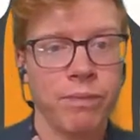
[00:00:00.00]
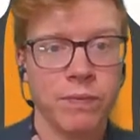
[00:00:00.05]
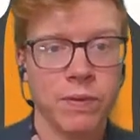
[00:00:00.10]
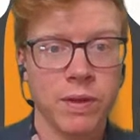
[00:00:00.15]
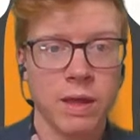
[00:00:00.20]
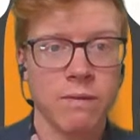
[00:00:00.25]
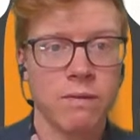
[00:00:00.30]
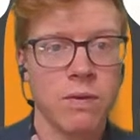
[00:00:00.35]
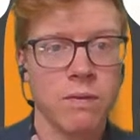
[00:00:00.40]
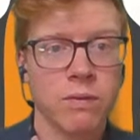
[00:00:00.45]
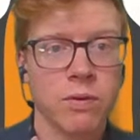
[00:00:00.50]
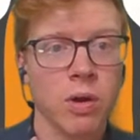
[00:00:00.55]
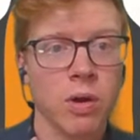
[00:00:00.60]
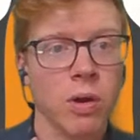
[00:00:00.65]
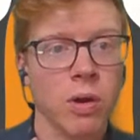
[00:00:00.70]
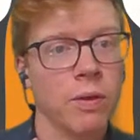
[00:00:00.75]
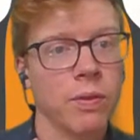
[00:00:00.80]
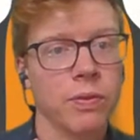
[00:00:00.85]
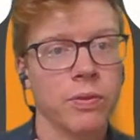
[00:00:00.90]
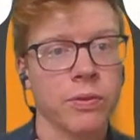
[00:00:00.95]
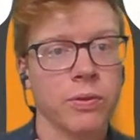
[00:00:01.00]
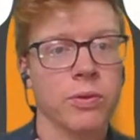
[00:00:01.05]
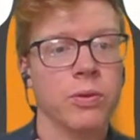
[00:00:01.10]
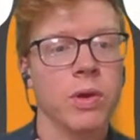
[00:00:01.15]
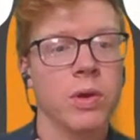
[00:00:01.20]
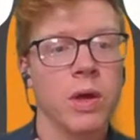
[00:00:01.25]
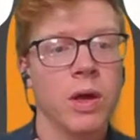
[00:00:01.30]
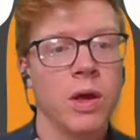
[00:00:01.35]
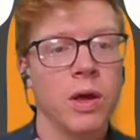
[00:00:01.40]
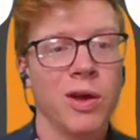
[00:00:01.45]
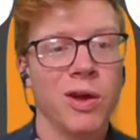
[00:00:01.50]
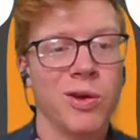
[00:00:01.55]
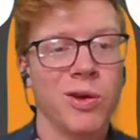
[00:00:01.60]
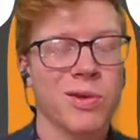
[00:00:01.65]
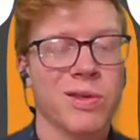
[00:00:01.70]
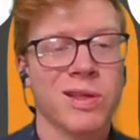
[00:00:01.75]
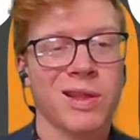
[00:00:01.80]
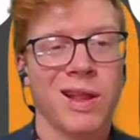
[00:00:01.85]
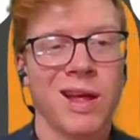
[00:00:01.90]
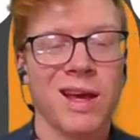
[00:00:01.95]
if you've gone through
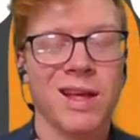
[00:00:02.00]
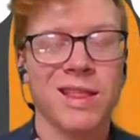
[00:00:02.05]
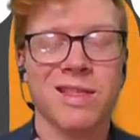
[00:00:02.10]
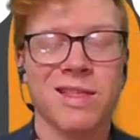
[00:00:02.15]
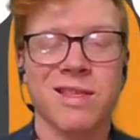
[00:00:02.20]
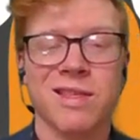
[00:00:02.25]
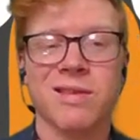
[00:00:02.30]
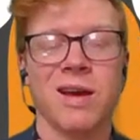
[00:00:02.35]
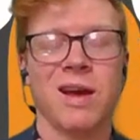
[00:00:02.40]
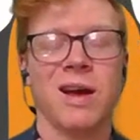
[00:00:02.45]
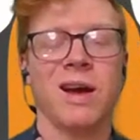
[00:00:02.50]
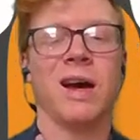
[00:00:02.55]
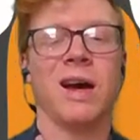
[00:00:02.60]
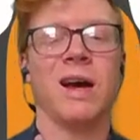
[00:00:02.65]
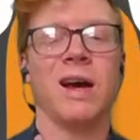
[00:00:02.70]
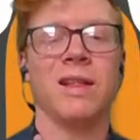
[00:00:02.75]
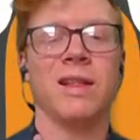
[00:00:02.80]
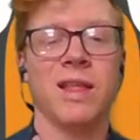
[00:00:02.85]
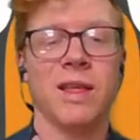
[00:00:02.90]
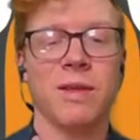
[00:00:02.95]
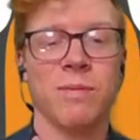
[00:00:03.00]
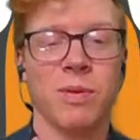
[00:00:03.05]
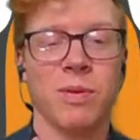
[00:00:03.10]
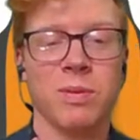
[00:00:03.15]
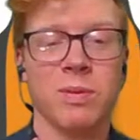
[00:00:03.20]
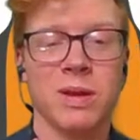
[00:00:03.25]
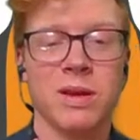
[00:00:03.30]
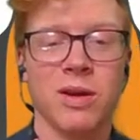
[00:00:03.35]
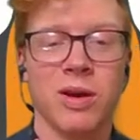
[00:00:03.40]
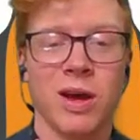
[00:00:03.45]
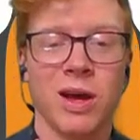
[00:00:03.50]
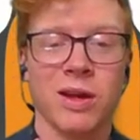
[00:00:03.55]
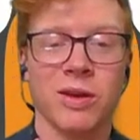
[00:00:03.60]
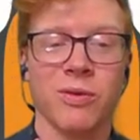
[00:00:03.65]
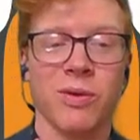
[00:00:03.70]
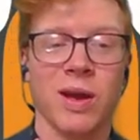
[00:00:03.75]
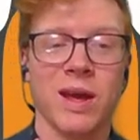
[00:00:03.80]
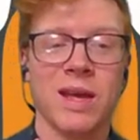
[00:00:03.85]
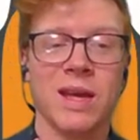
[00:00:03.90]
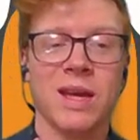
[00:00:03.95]
her slides, there's probably not a
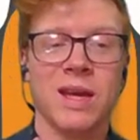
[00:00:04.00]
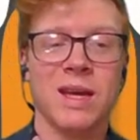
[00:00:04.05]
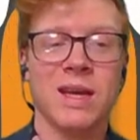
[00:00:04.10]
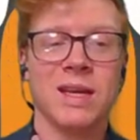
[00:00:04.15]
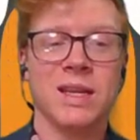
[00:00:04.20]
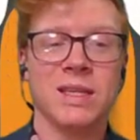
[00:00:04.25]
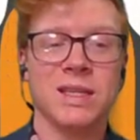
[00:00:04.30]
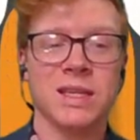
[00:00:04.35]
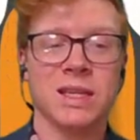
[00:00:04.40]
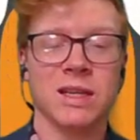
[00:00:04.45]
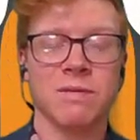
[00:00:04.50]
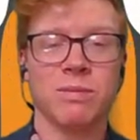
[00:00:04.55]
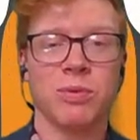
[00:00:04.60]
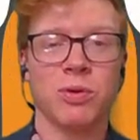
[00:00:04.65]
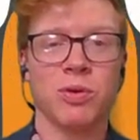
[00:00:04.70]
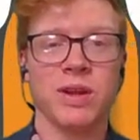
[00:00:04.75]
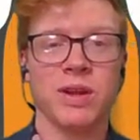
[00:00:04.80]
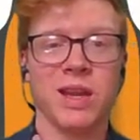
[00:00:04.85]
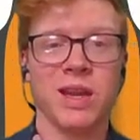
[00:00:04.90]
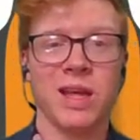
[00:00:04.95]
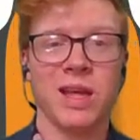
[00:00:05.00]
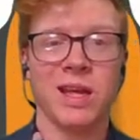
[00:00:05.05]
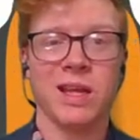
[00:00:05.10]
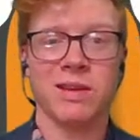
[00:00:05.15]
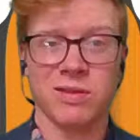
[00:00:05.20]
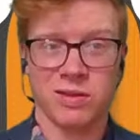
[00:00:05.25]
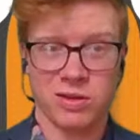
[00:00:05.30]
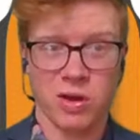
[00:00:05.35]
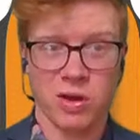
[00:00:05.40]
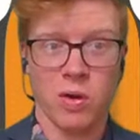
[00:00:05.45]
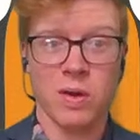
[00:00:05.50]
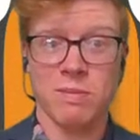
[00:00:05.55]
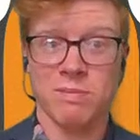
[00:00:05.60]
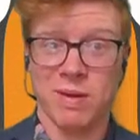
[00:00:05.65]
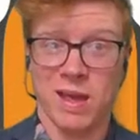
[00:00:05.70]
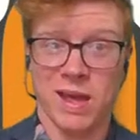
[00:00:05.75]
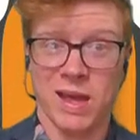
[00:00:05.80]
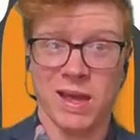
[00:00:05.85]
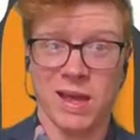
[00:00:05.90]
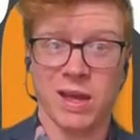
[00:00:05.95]
great deal of point in going
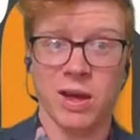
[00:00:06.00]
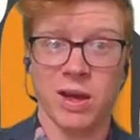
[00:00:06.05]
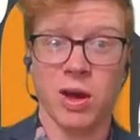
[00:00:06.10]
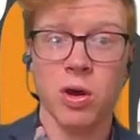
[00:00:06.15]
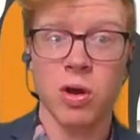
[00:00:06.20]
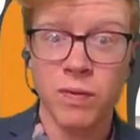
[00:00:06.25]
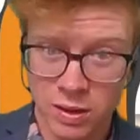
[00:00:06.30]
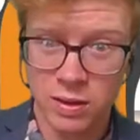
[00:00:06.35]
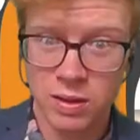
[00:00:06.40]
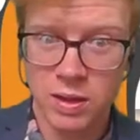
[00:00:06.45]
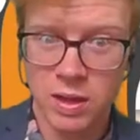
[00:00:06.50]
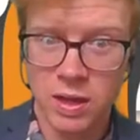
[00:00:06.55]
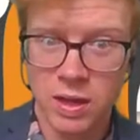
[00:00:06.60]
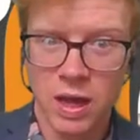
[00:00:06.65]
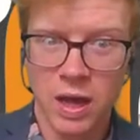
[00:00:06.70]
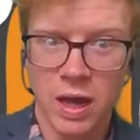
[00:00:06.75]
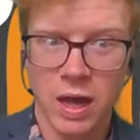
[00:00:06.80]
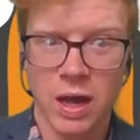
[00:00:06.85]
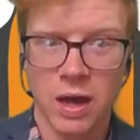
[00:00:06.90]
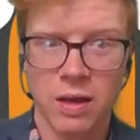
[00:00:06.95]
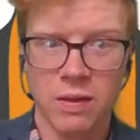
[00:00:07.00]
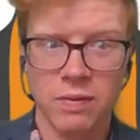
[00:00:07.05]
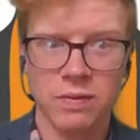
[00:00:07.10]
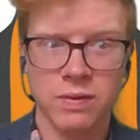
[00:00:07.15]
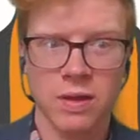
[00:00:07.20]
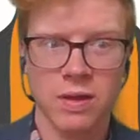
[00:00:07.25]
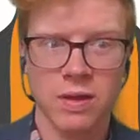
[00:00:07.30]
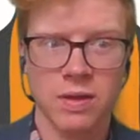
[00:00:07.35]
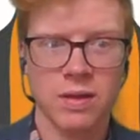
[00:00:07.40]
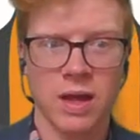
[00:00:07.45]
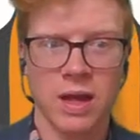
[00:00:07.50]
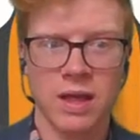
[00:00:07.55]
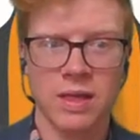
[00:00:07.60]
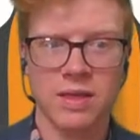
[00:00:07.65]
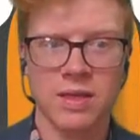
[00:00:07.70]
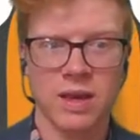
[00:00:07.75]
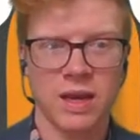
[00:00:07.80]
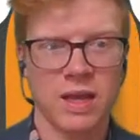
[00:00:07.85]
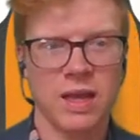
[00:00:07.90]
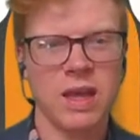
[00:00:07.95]
back over the
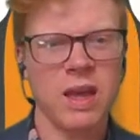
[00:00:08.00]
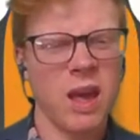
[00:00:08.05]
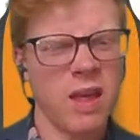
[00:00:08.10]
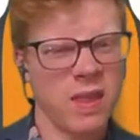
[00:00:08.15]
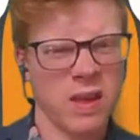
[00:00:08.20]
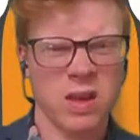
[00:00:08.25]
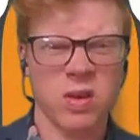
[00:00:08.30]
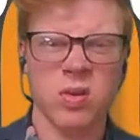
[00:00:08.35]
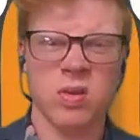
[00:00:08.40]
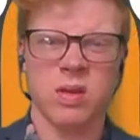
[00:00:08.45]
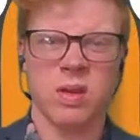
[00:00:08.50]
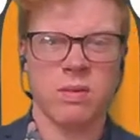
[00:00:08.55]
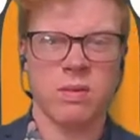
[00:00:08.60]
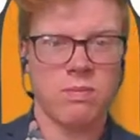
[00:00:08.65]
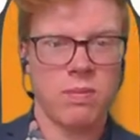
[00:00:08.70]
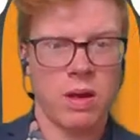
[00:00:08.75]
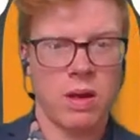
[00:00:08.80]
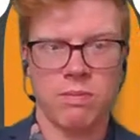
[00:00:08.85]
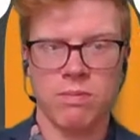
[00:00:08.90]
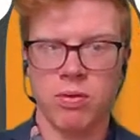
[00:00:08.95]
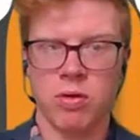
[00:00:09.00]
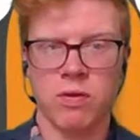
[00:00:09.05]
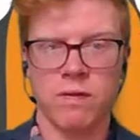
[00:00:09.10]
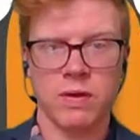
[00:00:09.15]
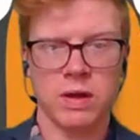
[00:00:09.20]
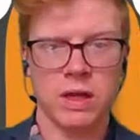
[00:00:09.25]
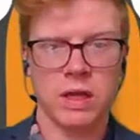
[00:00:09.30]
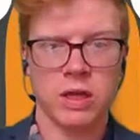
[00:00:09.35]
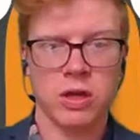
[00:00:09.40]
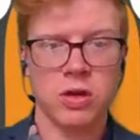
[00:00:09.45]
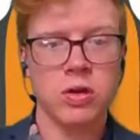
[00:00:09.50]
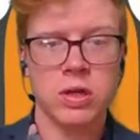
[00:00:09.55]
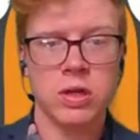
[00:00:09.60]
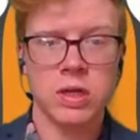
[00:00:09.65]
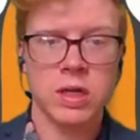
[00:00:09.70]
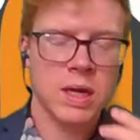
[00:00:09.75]
slides that are here. I think hers are perfectly good.